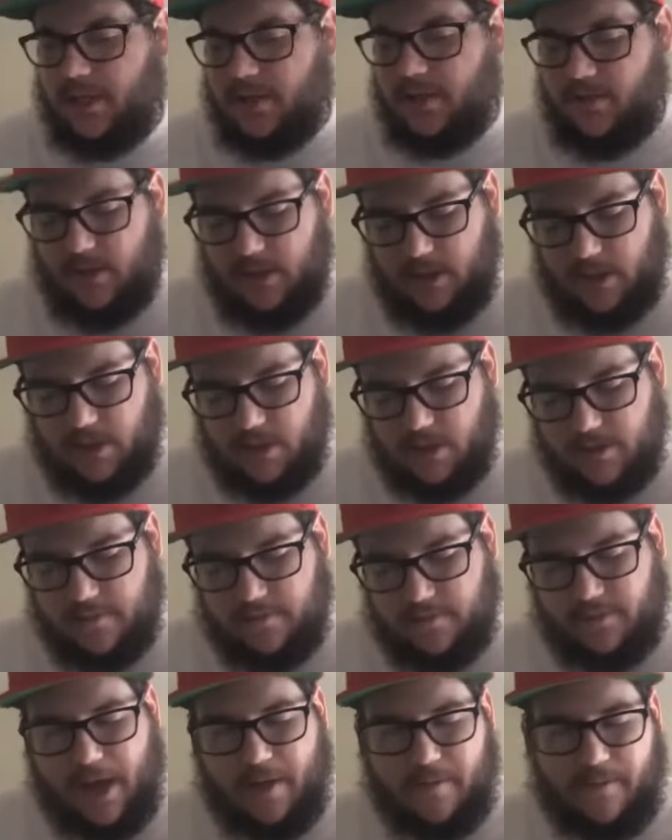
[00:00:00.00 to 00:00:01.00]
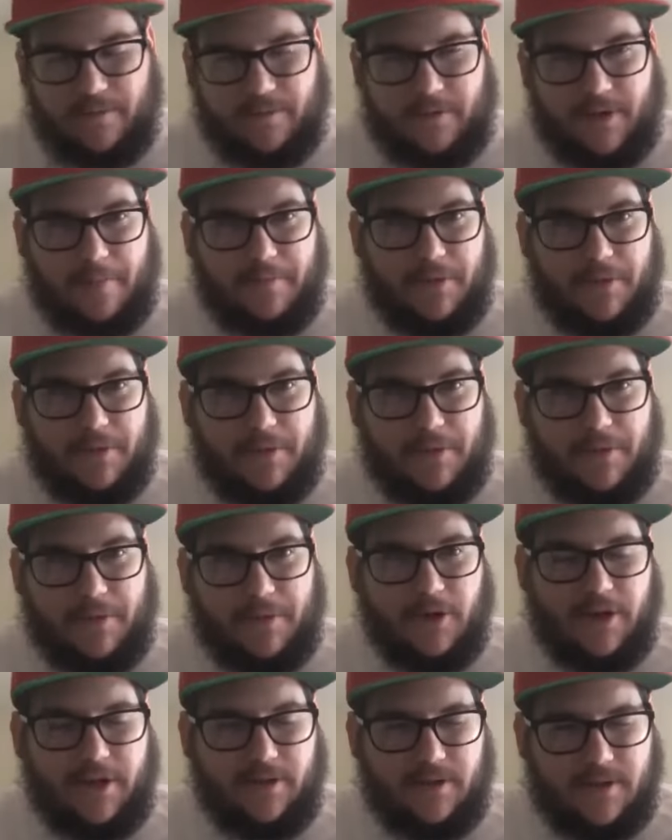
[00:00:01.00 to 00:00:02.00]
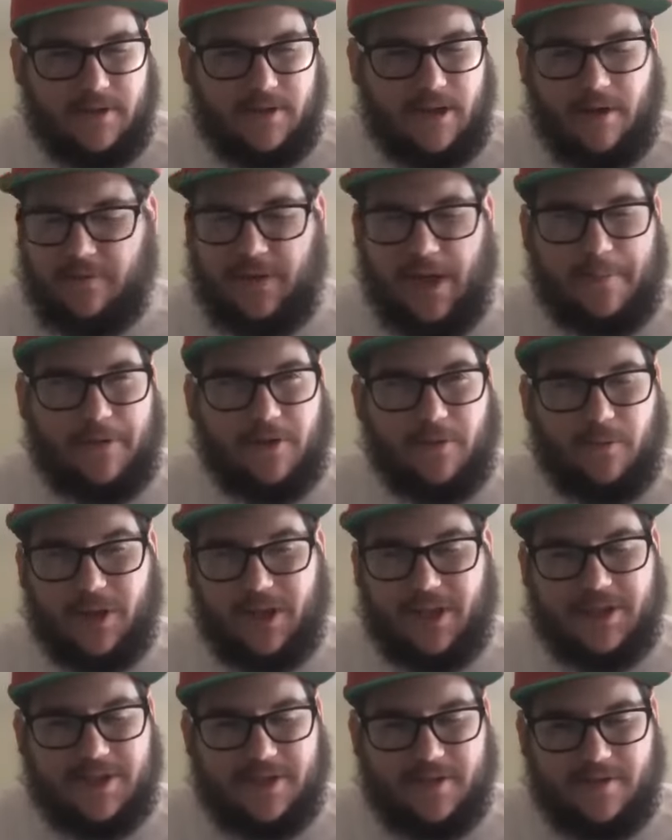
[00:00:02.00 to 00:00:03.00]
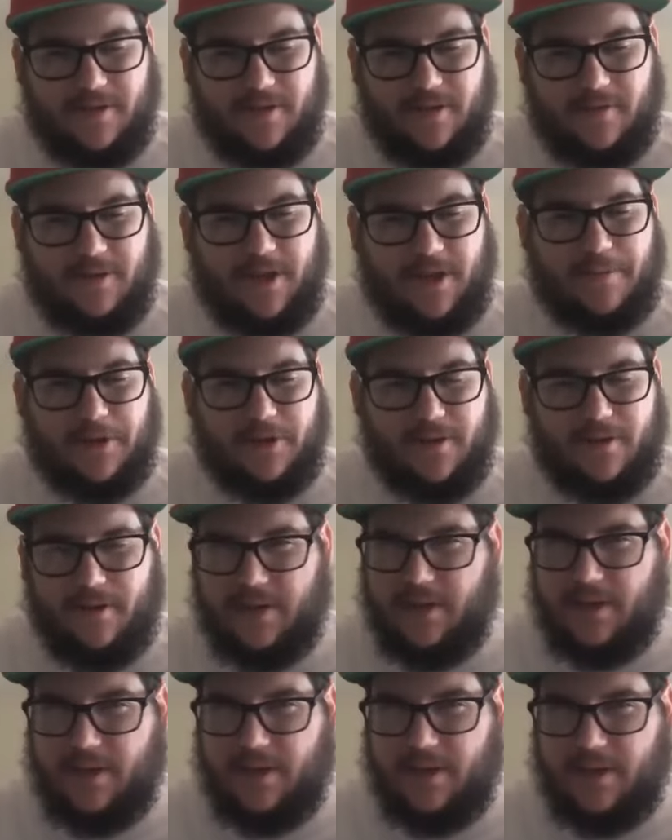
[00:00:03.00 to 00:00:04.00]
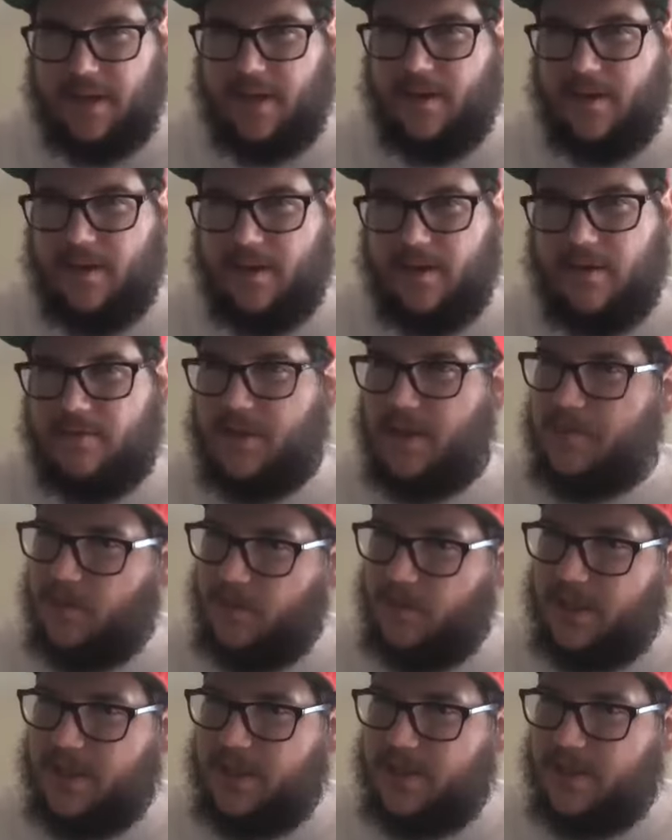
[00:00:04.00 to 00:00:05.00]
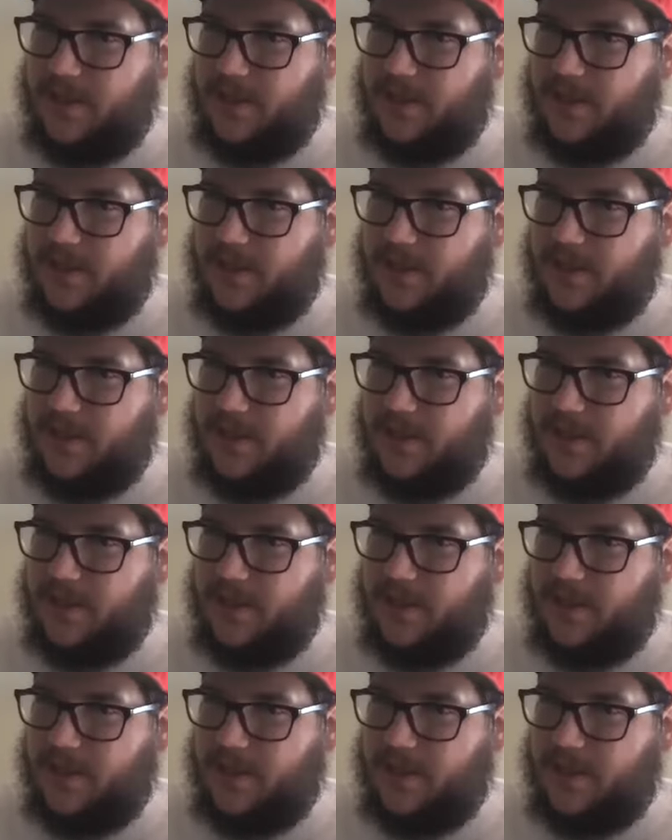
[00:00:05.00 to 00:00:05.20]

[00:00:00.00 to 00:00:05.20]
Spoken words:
The flap your eagles or flap your wings, flap your wing.